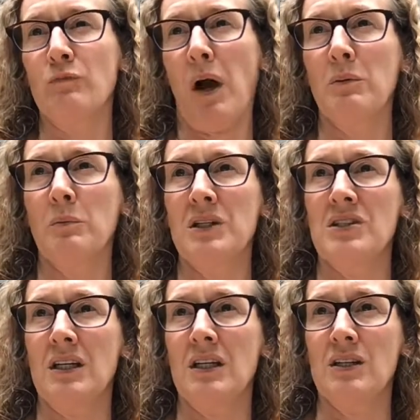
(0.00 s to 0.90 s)
You've
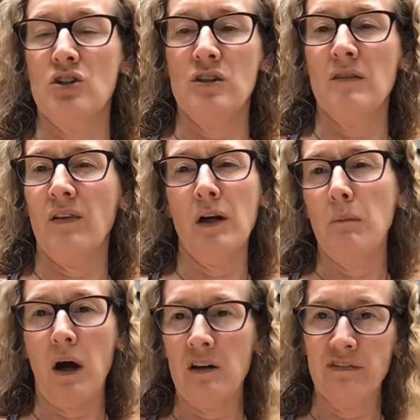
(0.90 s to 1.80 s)
probably seen it as just a
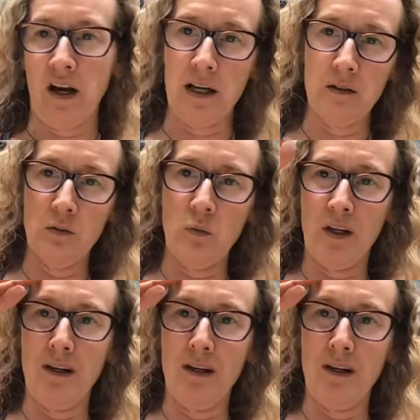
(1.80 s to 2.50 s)
very modified,